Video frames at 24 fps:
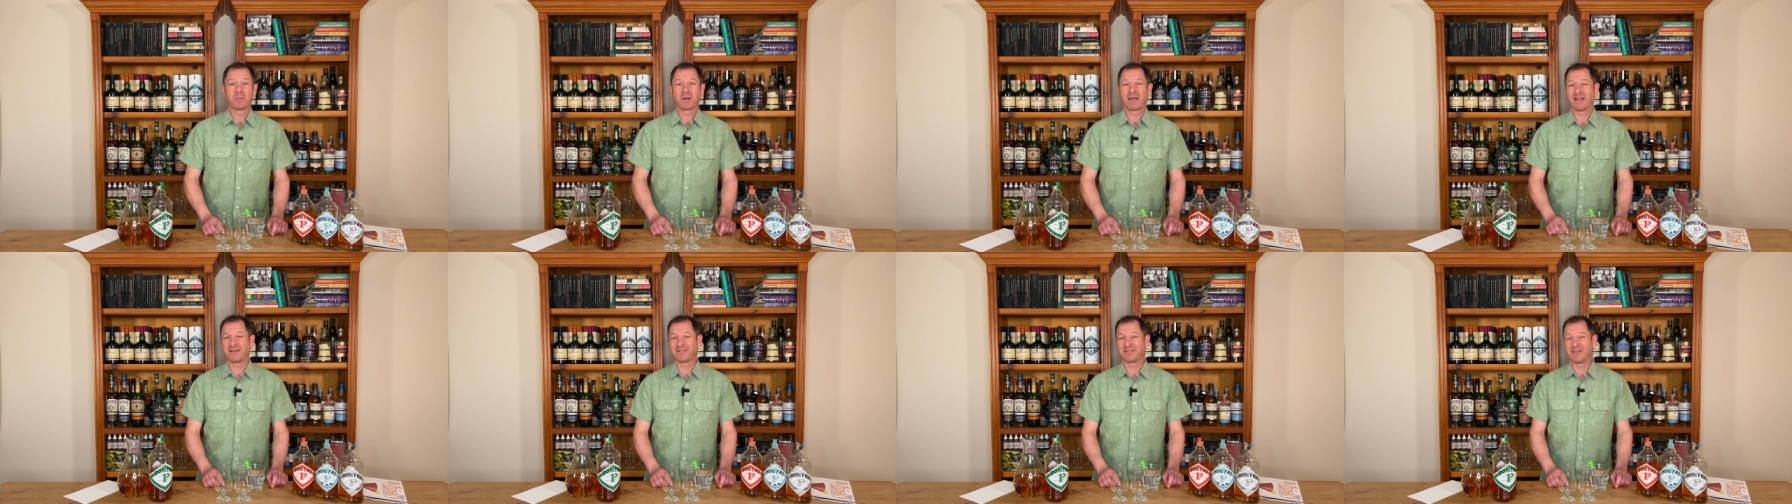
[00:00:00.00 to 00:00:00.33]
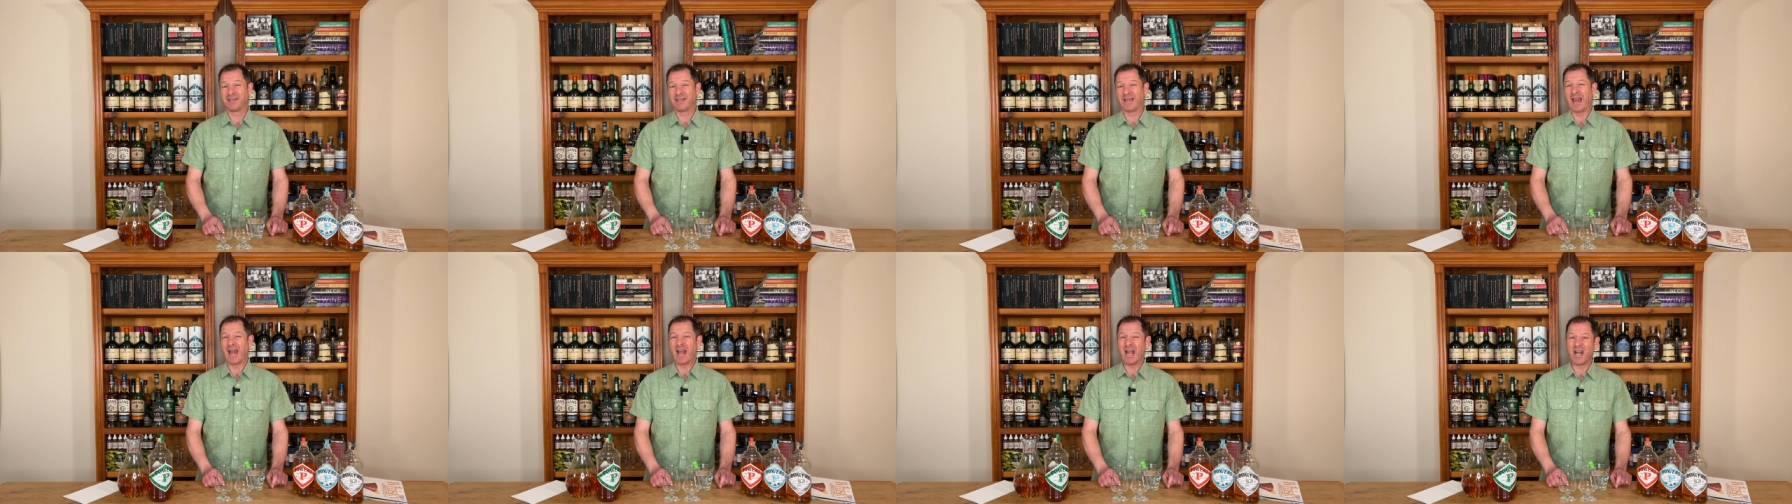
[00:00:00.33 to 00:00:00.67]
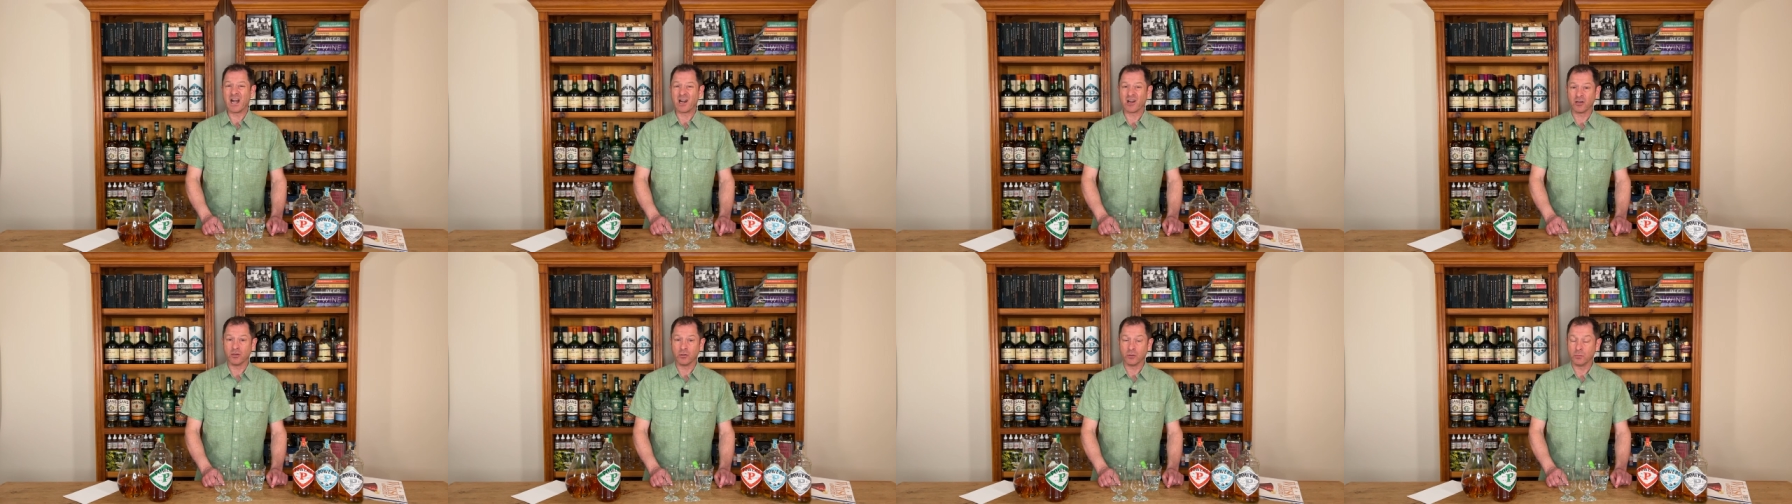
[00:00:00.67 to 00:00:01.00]
planting
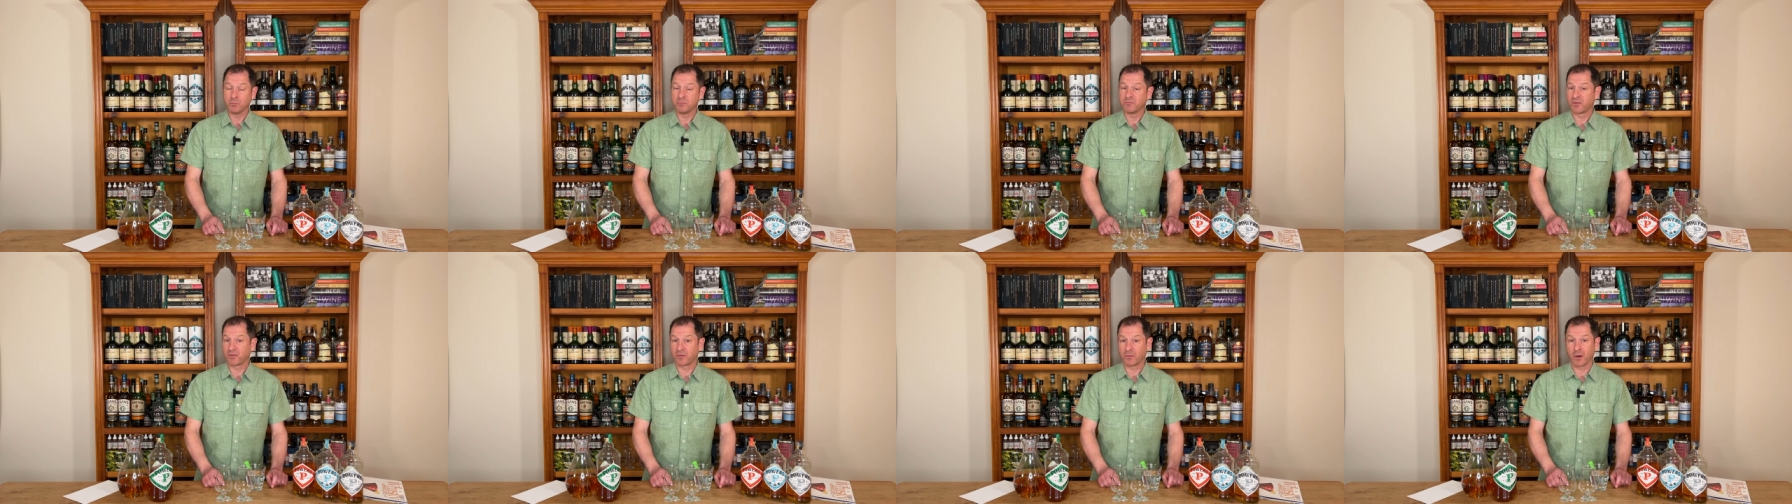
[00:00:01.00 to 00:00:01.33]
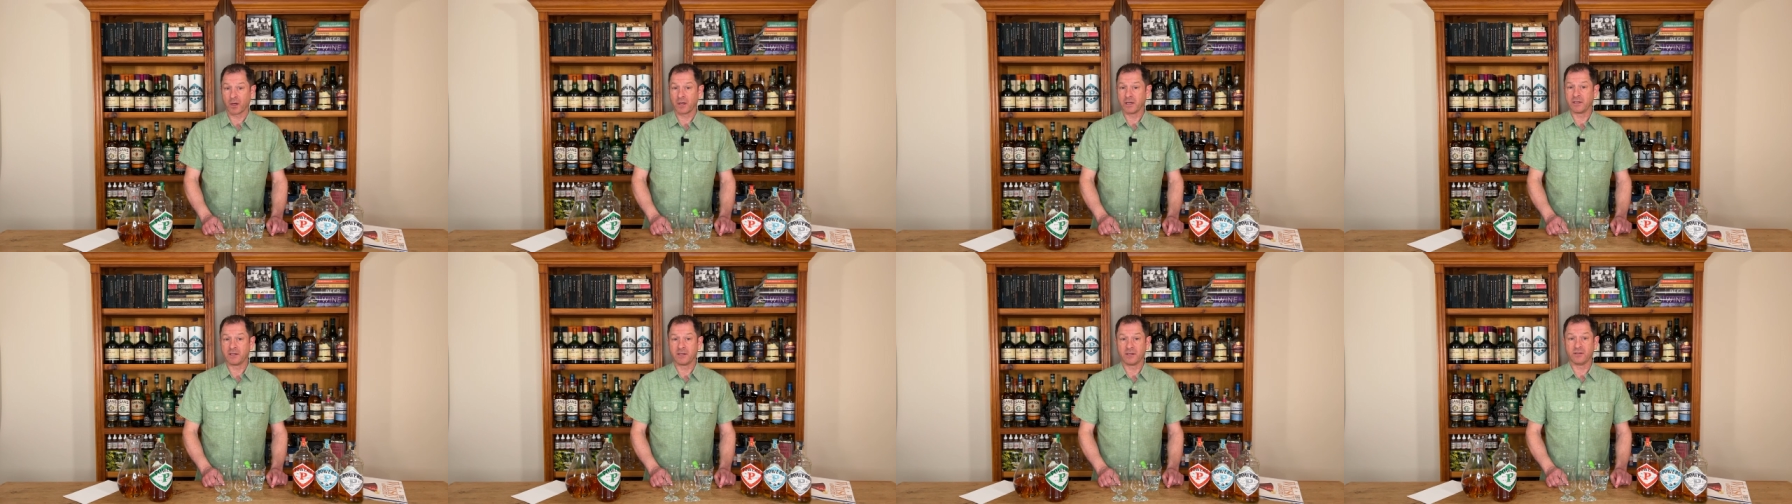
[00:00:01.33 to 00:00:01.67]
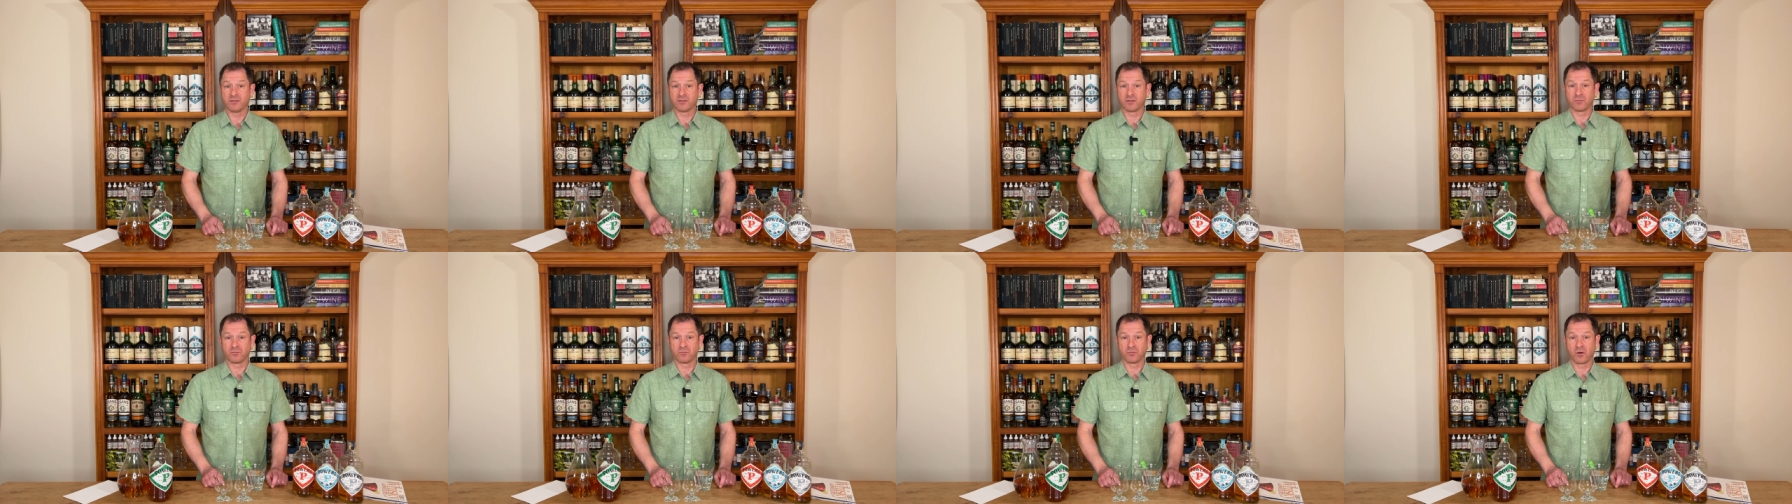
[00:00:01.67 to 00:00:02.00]
heirloom
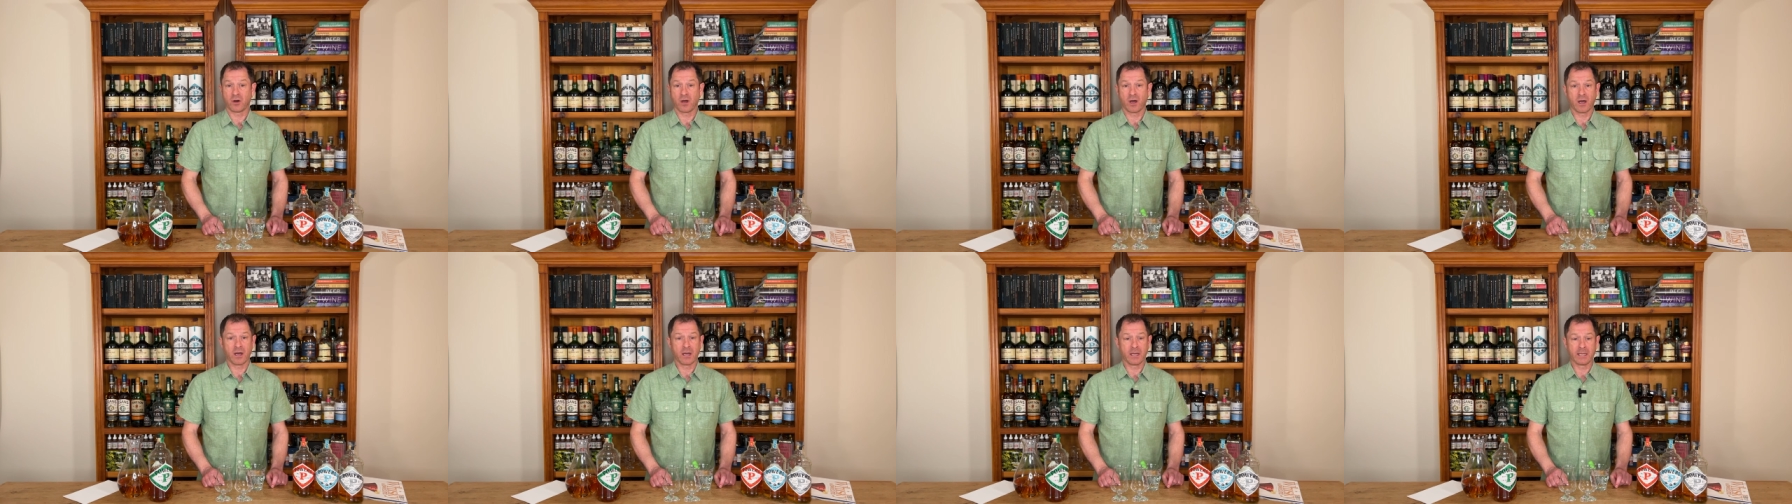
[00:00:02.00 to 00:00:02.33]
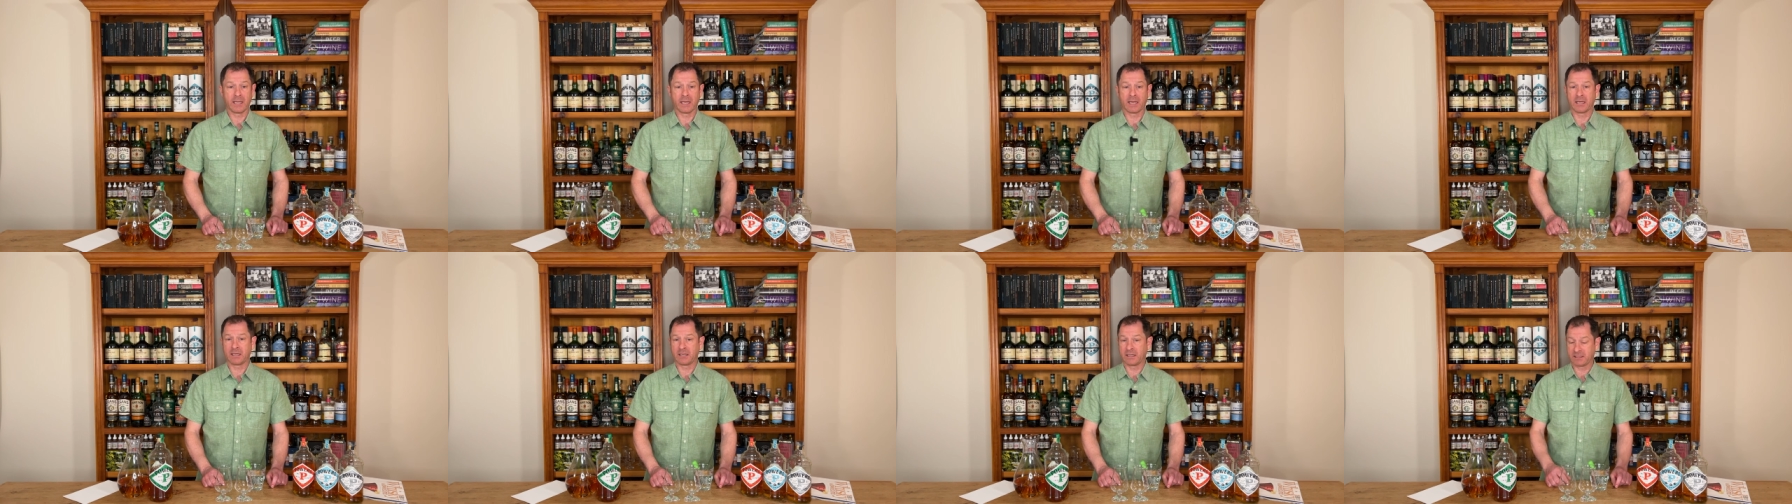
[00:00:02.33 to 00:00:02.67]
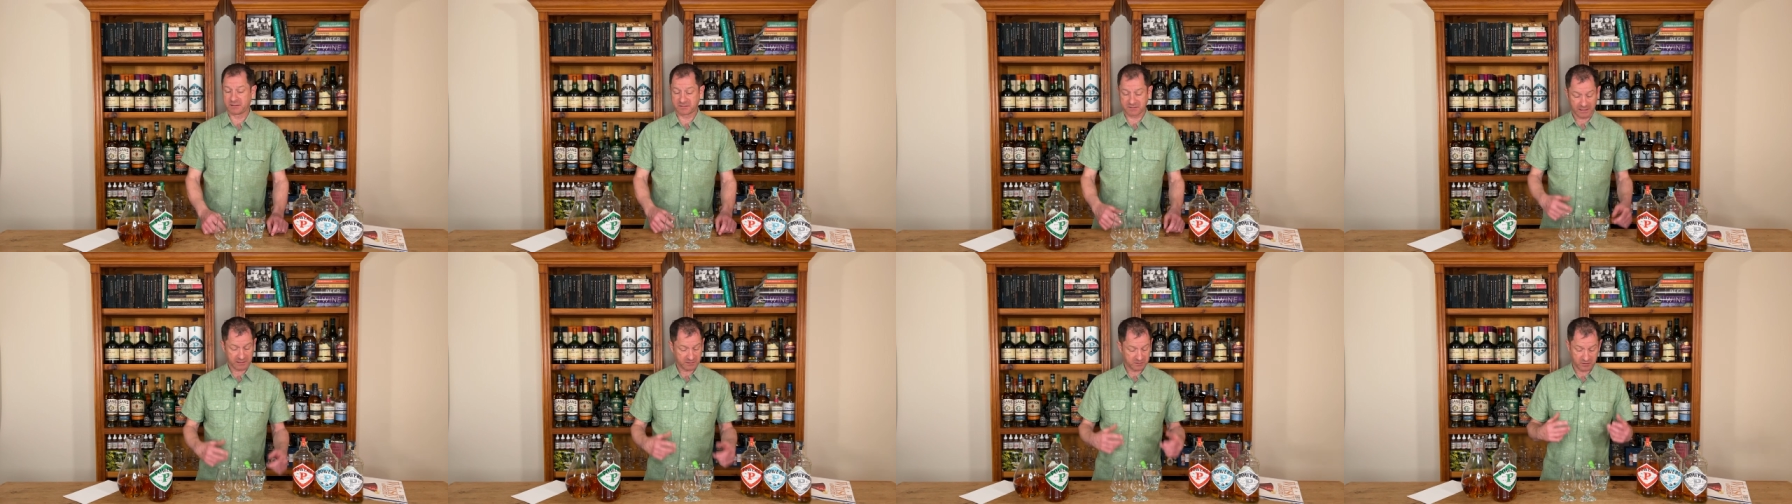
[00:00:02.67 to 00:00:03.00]
varieties of rye, and
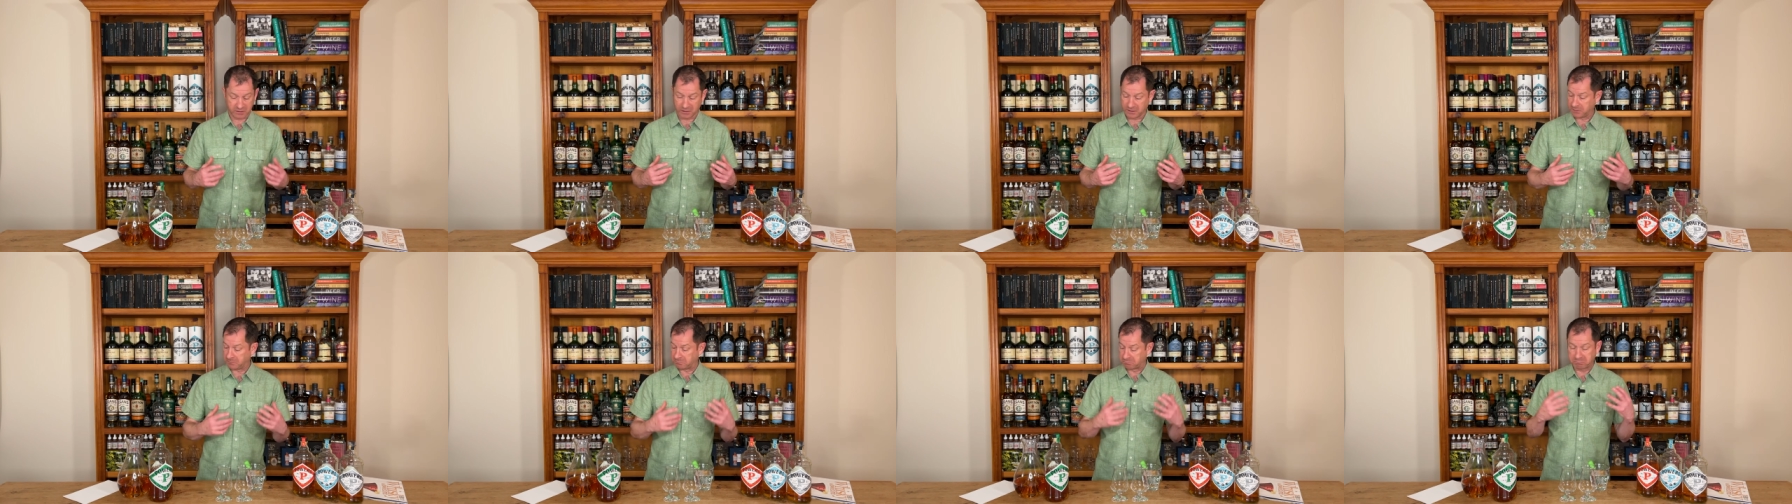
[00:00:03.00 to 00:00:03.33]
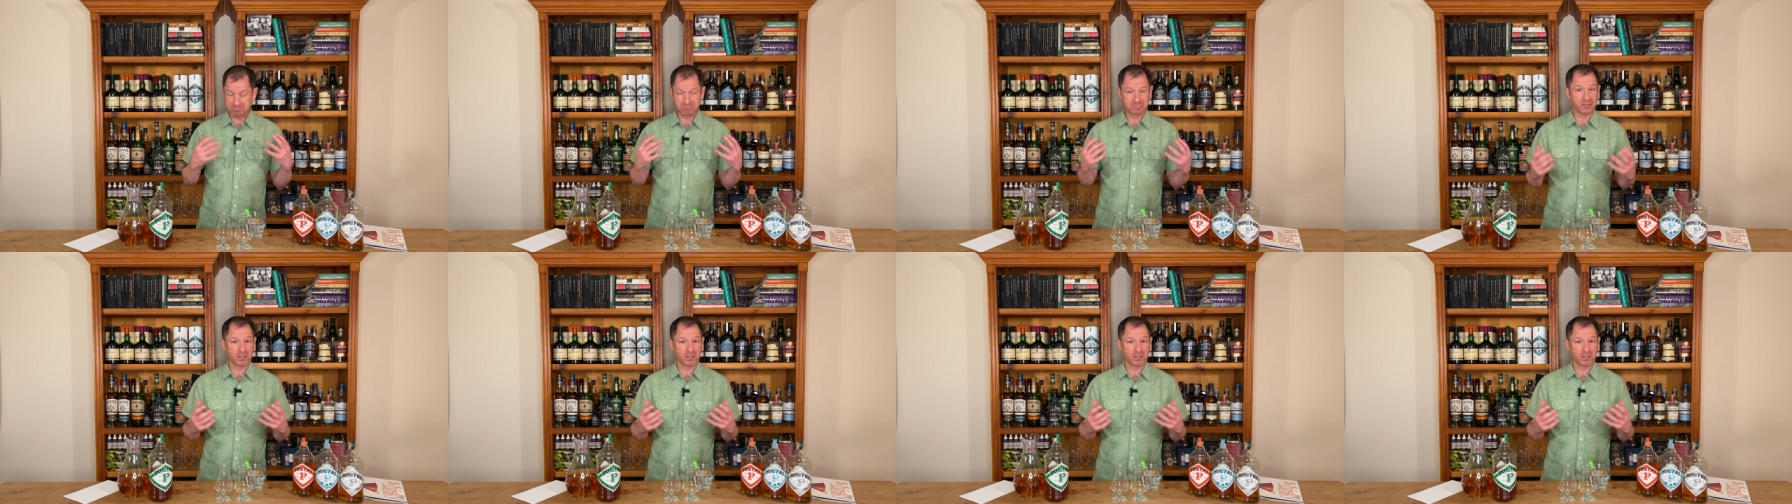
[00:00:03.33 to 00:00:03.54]
it's actually,